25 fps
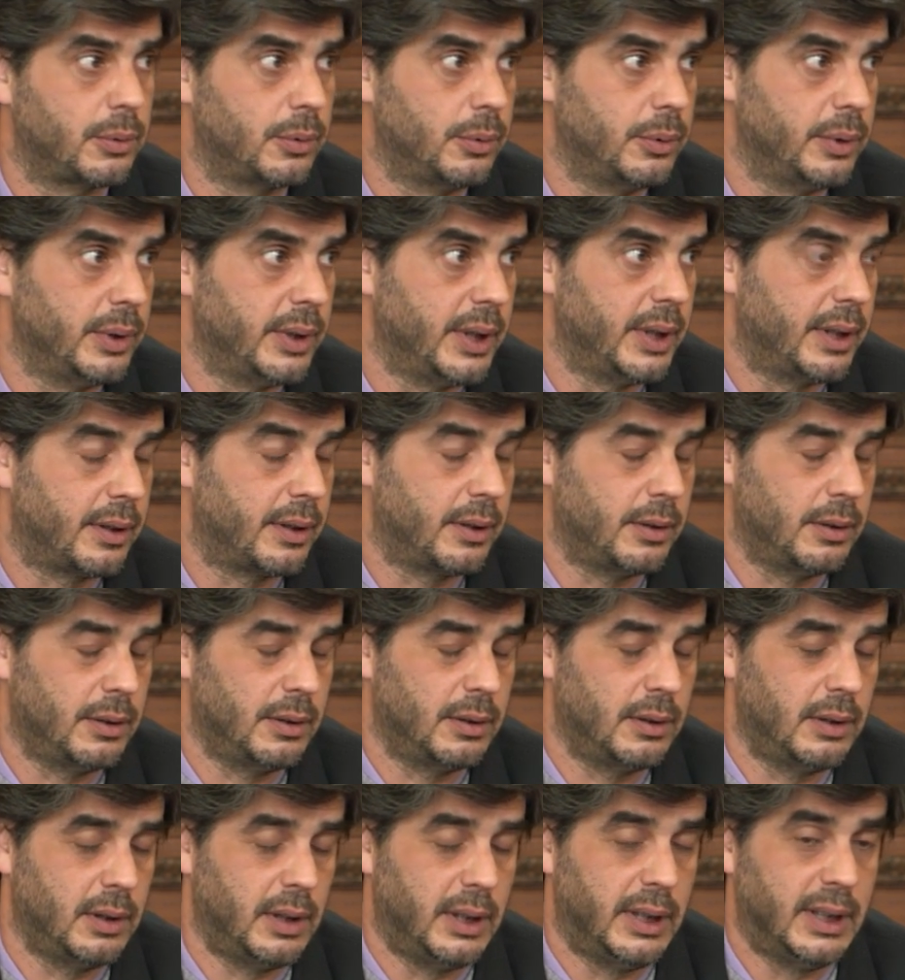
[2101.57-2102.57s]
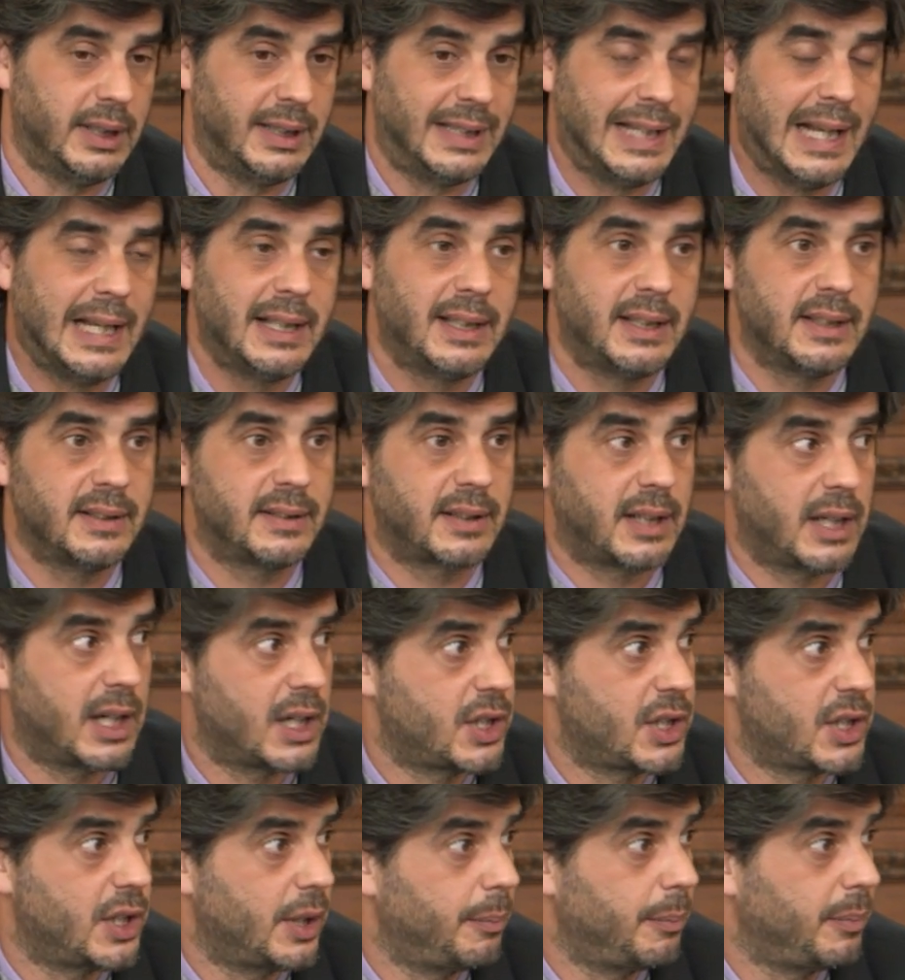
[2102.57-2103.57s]
with that
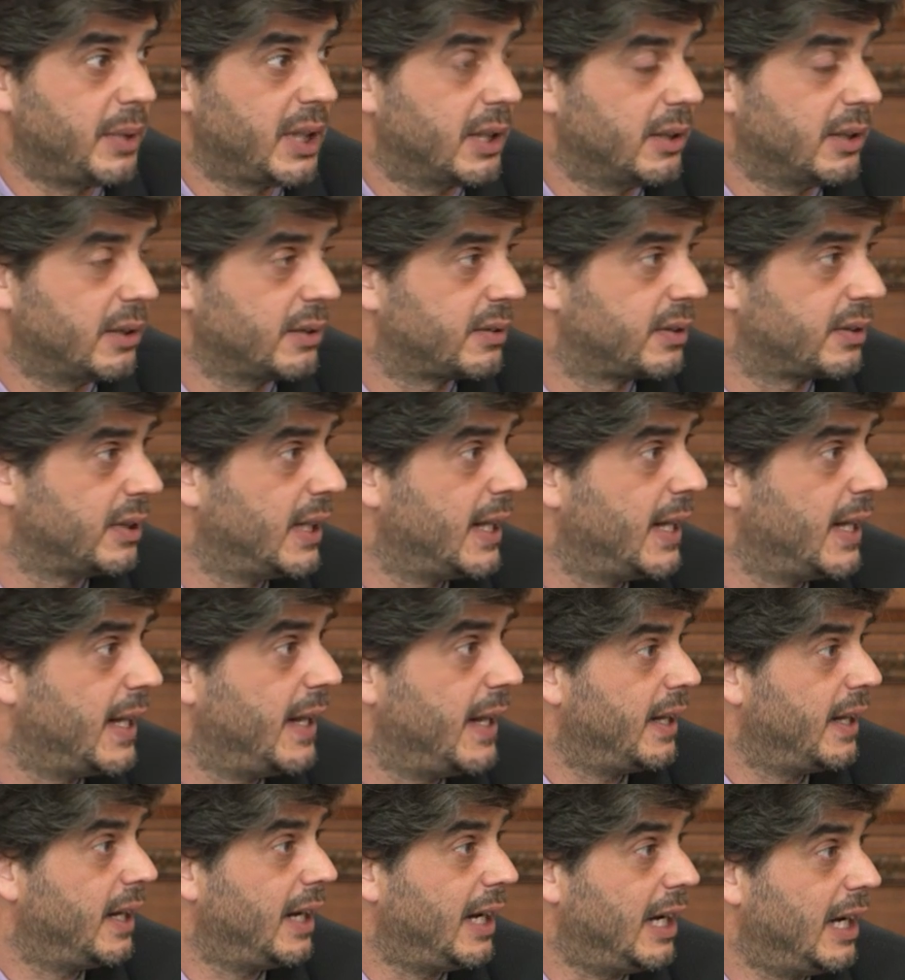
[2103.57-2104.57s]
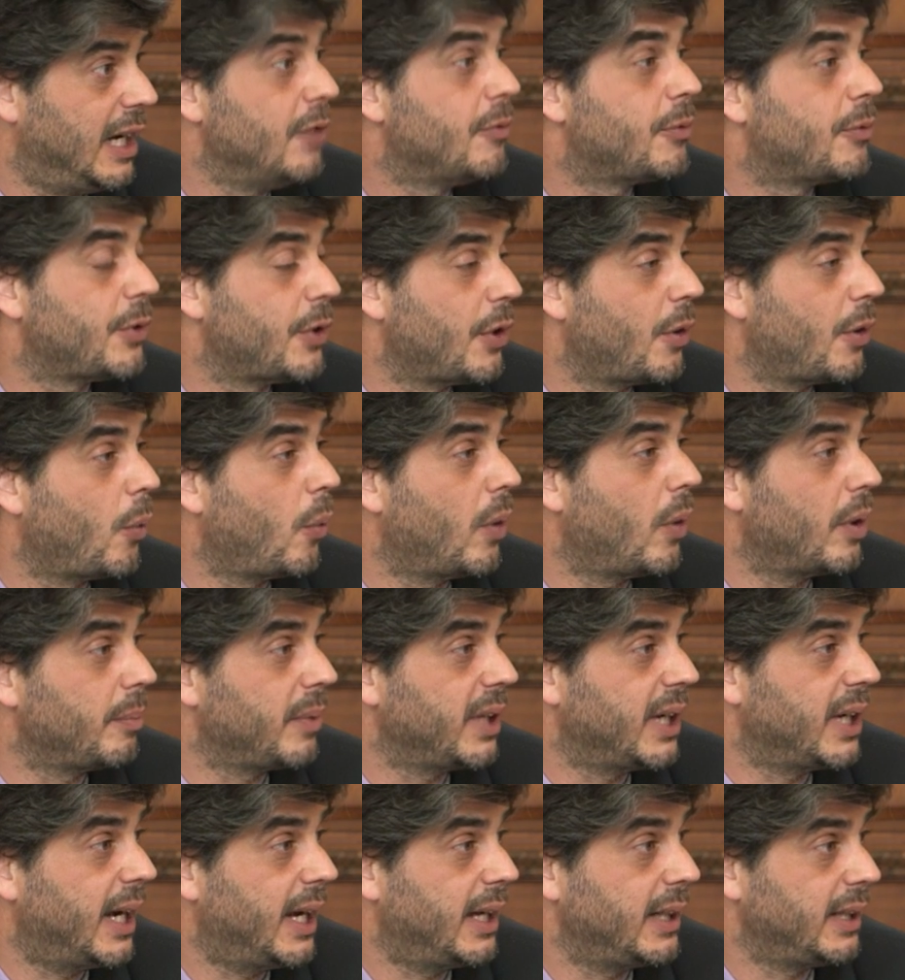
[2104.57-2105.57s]
discussion, because leave no one
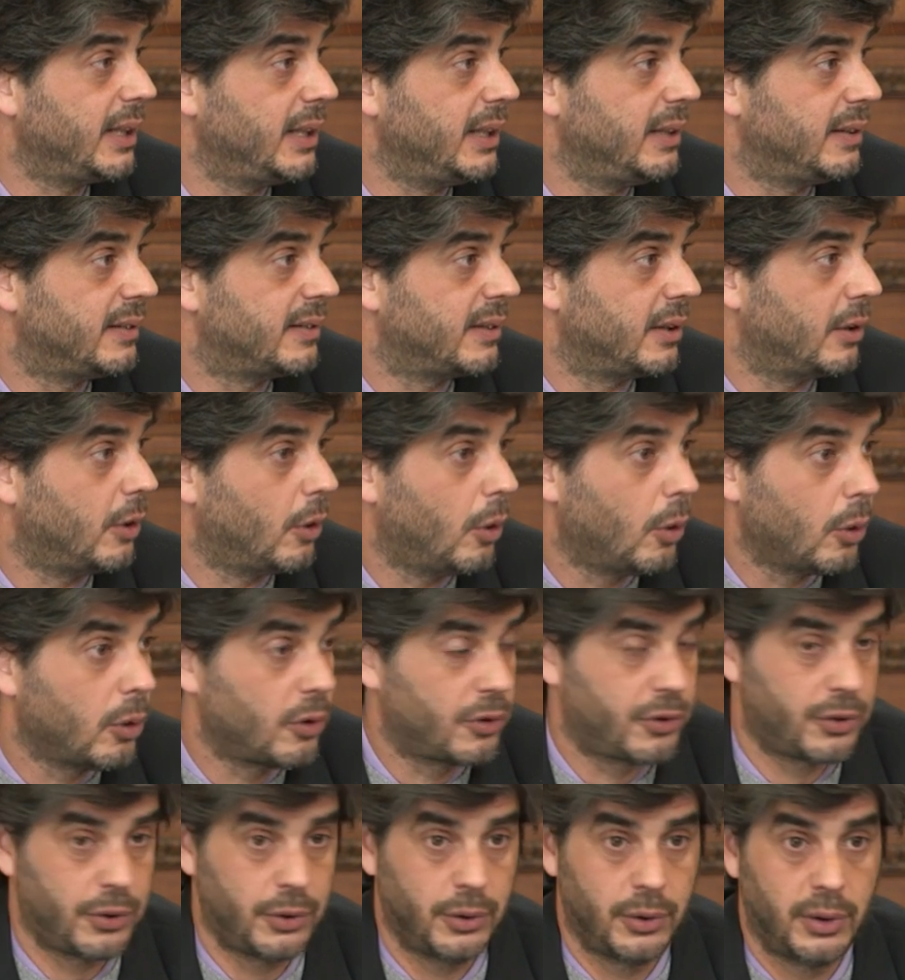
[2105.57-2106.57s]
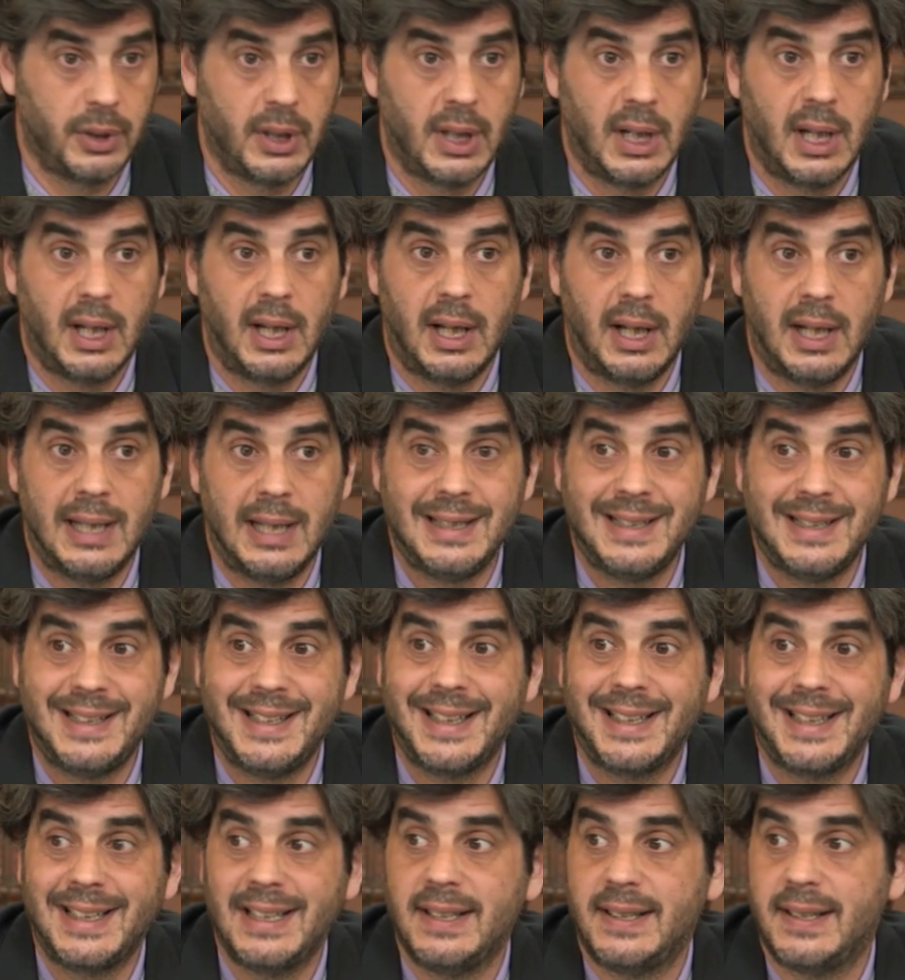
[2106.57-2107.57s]
behind is also a
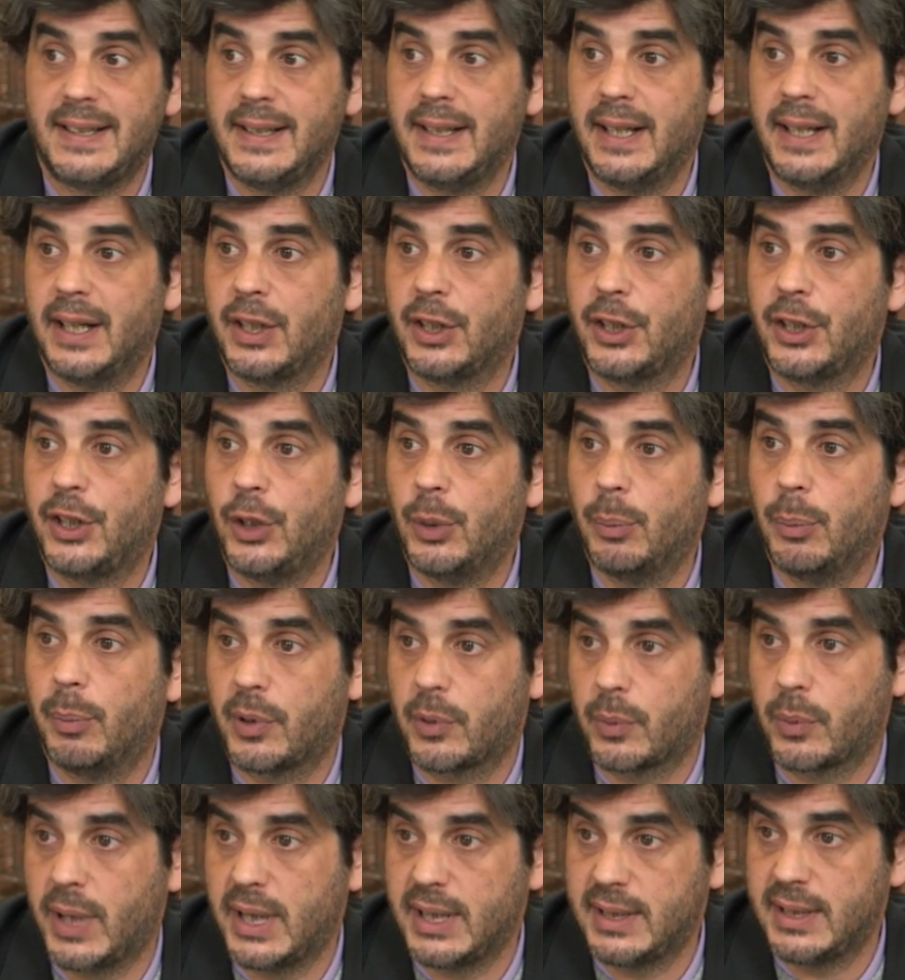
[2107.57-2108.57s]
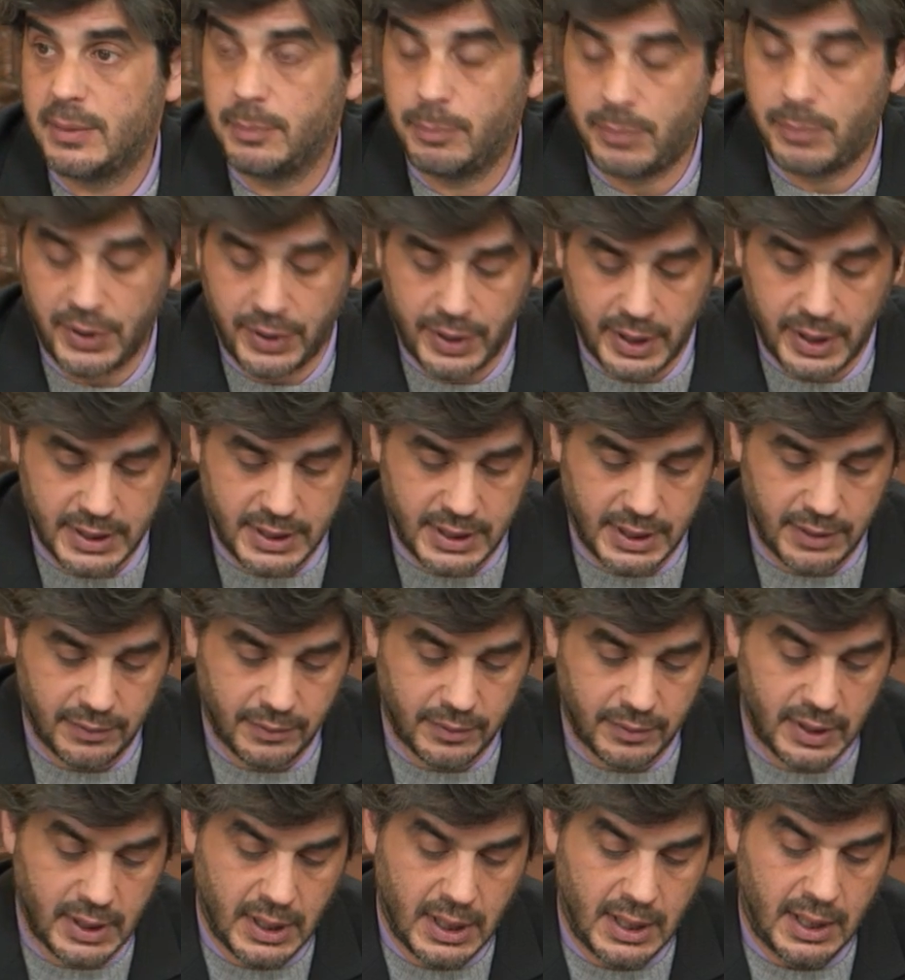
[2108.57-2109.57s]
dignity and human rights
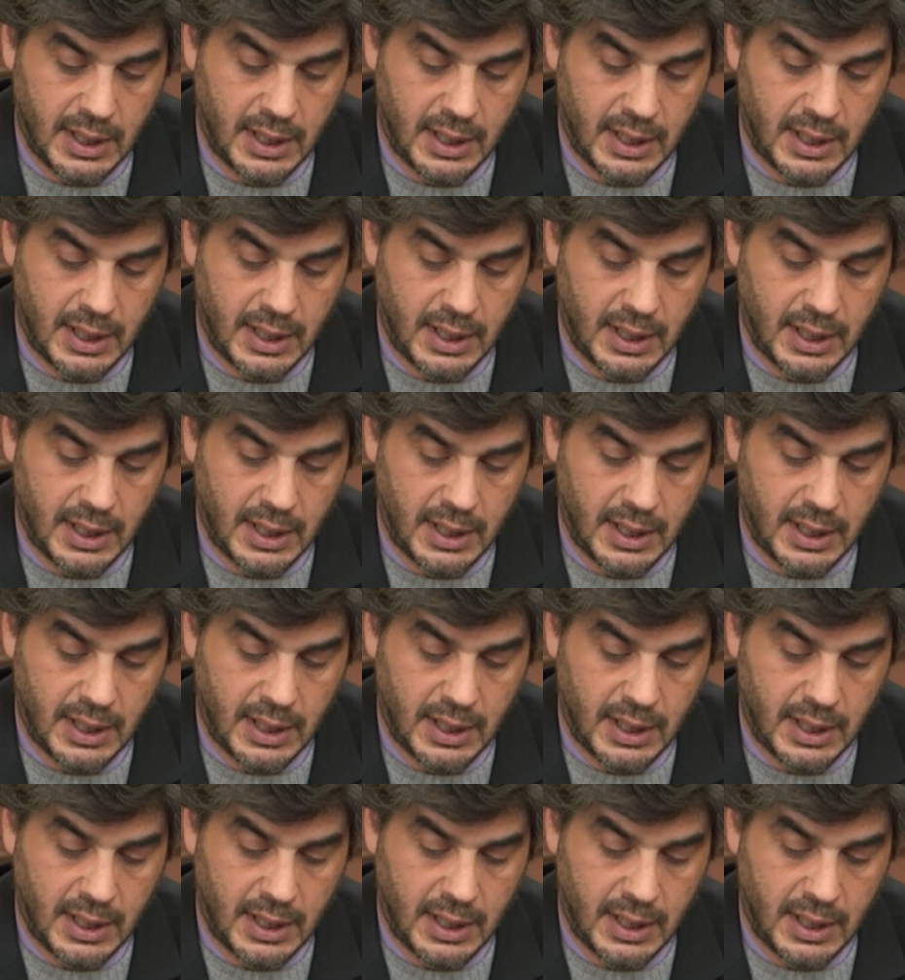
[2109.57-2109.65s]
imperative.